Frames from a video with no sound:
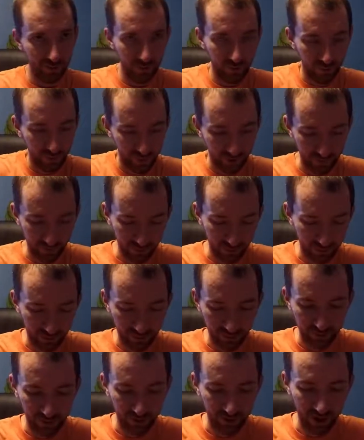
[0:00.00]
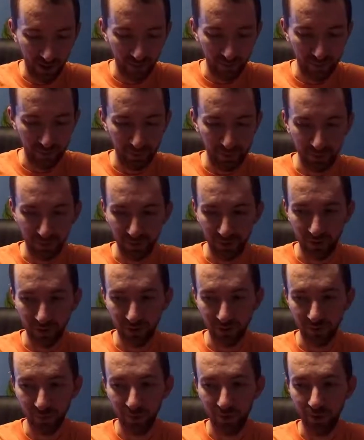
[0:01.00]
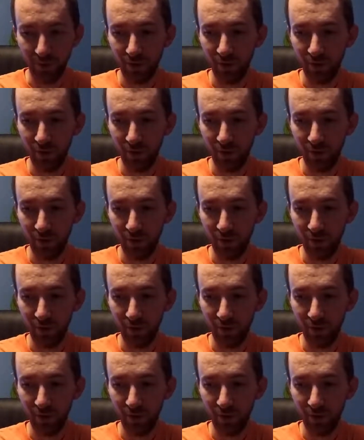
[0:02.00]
whatever you happen to be using this with.